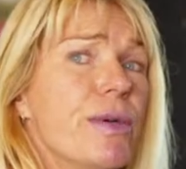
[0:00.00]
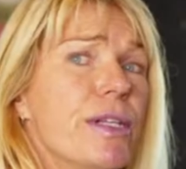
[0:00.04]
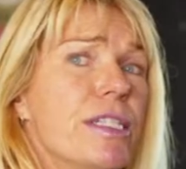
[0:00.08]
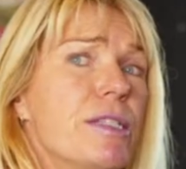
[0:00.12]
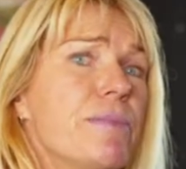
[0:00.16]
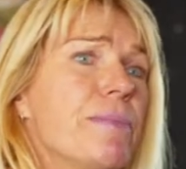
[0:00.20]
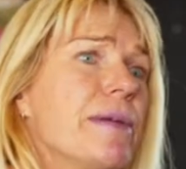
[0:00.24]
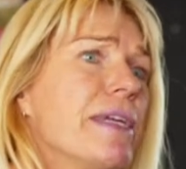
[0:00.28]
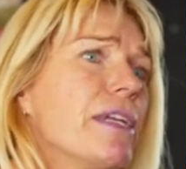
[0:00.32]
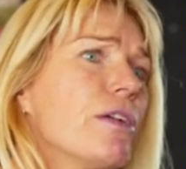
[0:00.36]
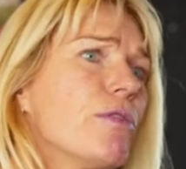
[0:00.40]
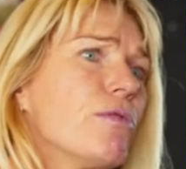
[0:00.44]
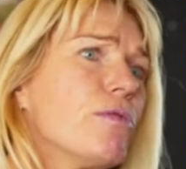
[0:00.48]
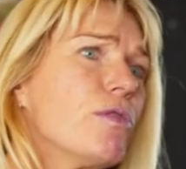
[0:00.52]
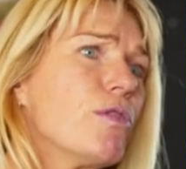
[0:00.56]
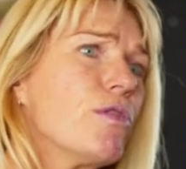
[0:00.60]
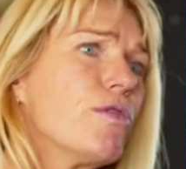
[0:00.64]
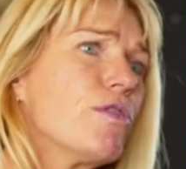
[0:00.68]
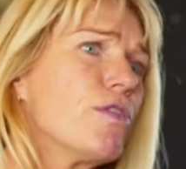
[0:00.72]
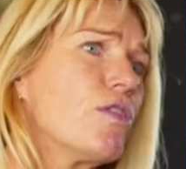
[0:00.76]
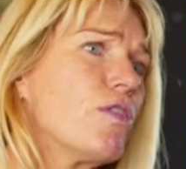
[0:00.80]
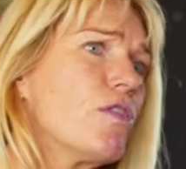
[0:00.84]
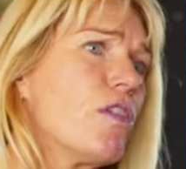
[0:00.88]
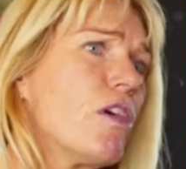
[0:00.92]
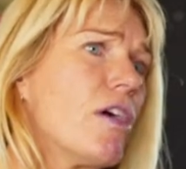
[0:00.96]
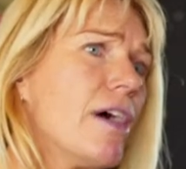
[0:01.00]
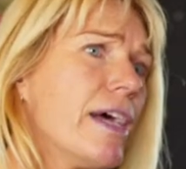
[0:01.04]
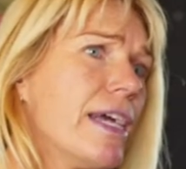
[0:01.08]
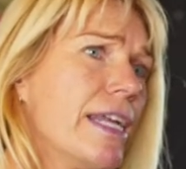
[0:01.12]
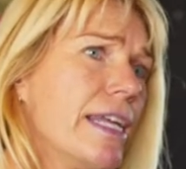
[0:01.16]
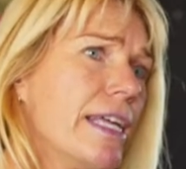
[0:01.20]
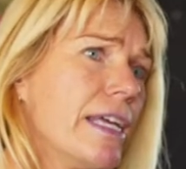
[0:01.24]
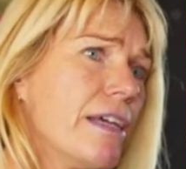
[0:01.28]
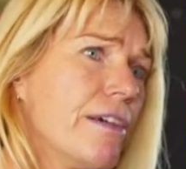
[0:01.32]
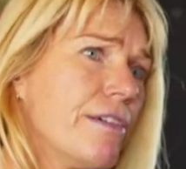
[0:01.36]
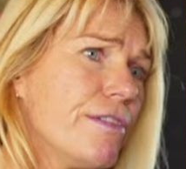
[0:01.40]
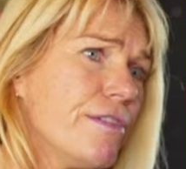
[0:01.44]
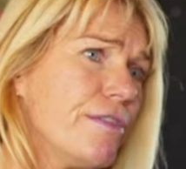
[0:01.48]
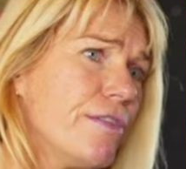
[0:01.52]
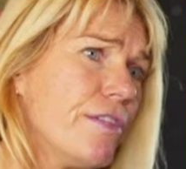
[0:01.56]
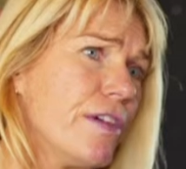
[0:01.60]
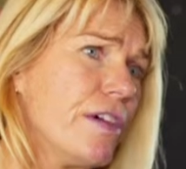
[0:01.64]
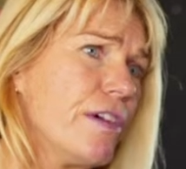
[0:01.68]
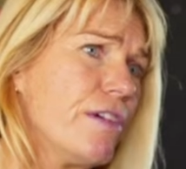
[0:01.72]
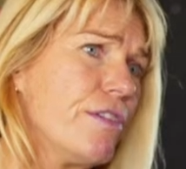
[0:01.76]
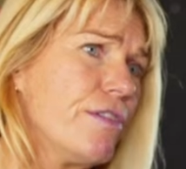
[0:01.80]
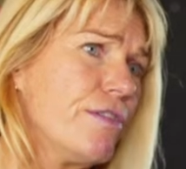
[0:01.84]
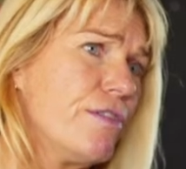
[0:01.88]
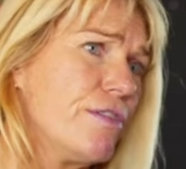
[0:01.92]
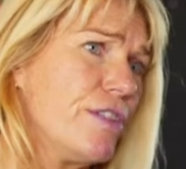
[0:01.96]
it's been a real variety of
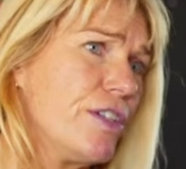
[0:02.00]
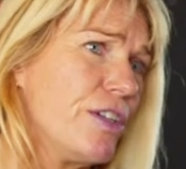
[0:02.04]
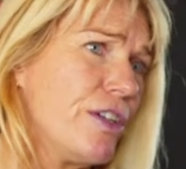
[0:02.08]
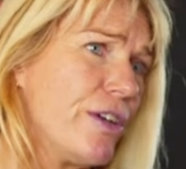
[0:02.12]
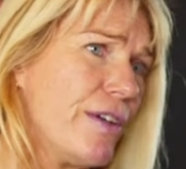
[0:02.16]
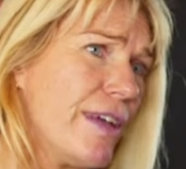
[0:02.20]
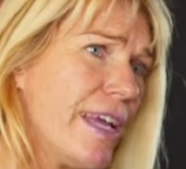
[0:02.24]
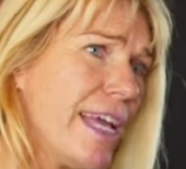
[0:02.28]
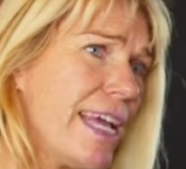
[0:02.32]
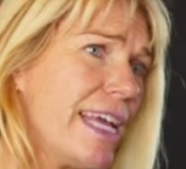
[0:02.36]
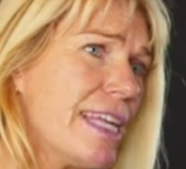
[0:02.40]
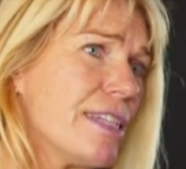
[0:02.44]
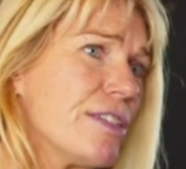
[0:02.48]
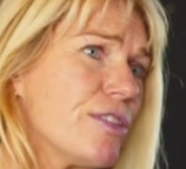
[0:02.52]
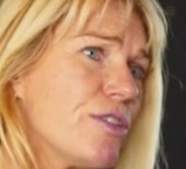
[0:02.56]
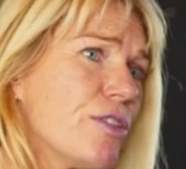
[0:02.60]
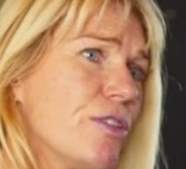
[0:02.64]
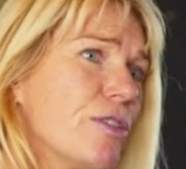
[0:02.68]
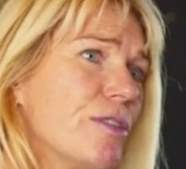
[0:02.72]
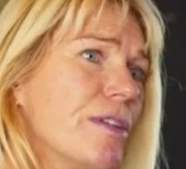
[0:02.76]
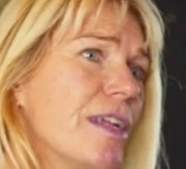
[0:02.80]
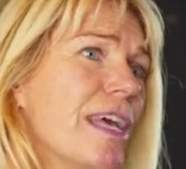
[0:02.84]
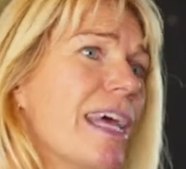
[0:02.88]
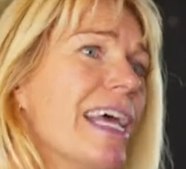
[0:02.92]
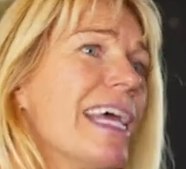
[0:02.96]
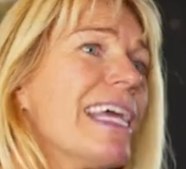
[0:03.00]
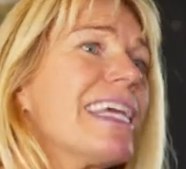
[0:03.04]
hands-on.